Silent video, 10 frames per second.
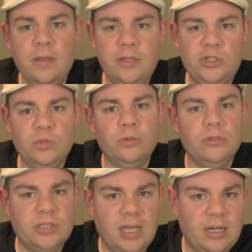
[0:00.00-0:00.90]
these two
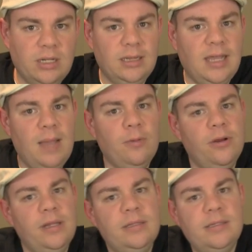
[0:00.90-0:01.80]
breweries kind of
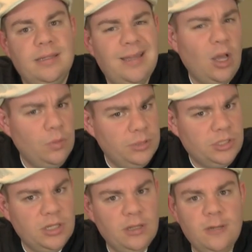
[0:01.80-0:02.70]
collaborated and helped
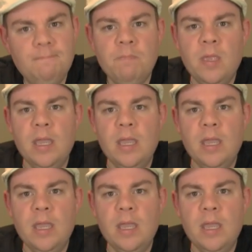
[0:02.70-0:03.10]
each other.